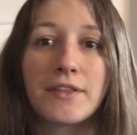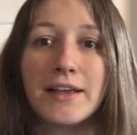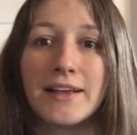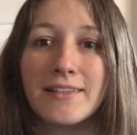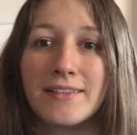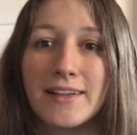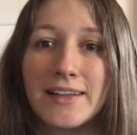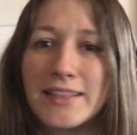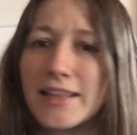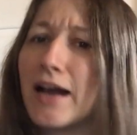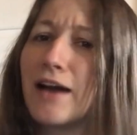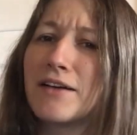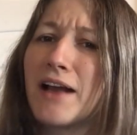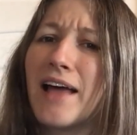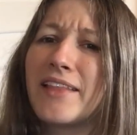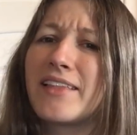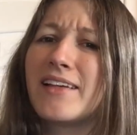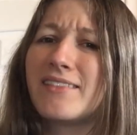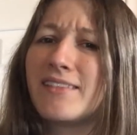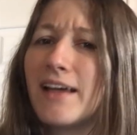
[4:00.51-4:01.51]
thing. It's like, they're
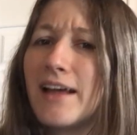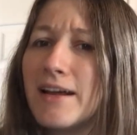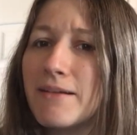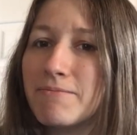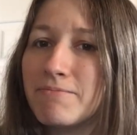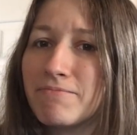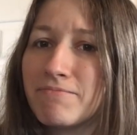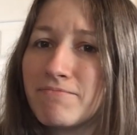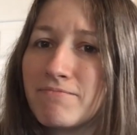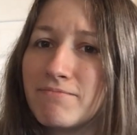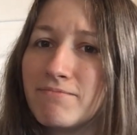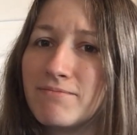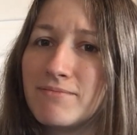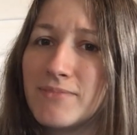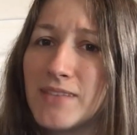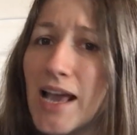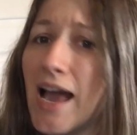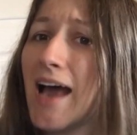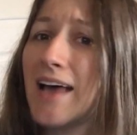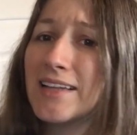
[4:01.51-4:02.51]
not the same.
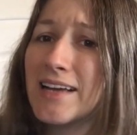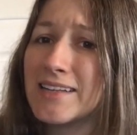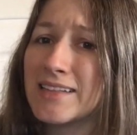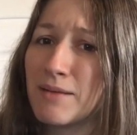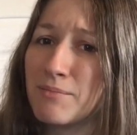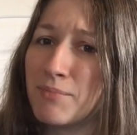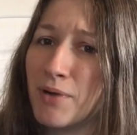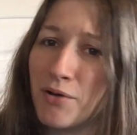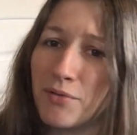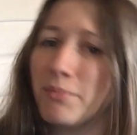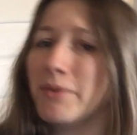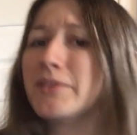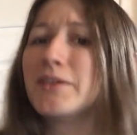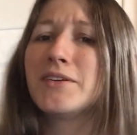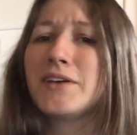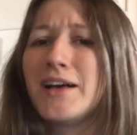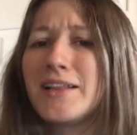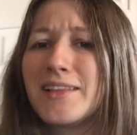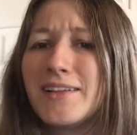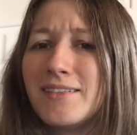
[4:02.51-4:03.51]
Yeah, I like them both, but
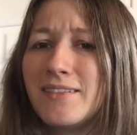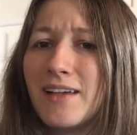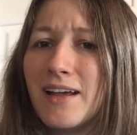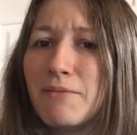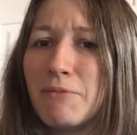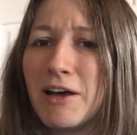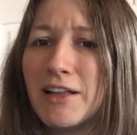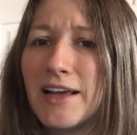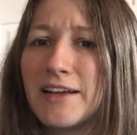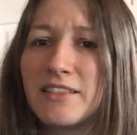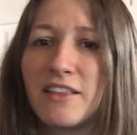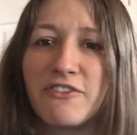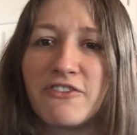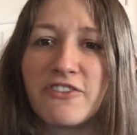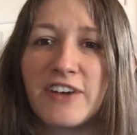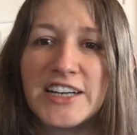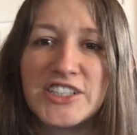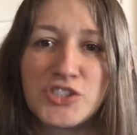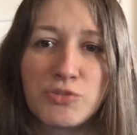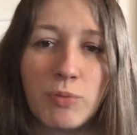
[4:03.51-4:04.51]
they're not the same. I like the
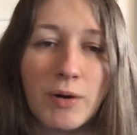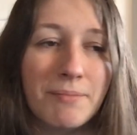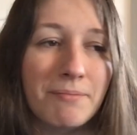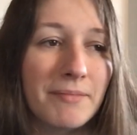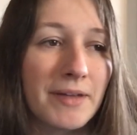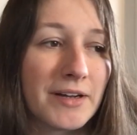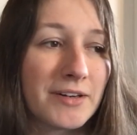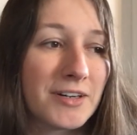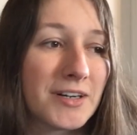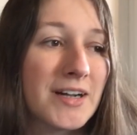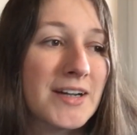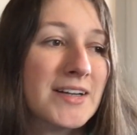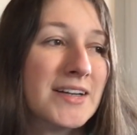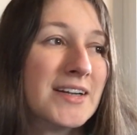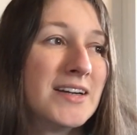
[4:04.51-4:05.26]
fresh one better.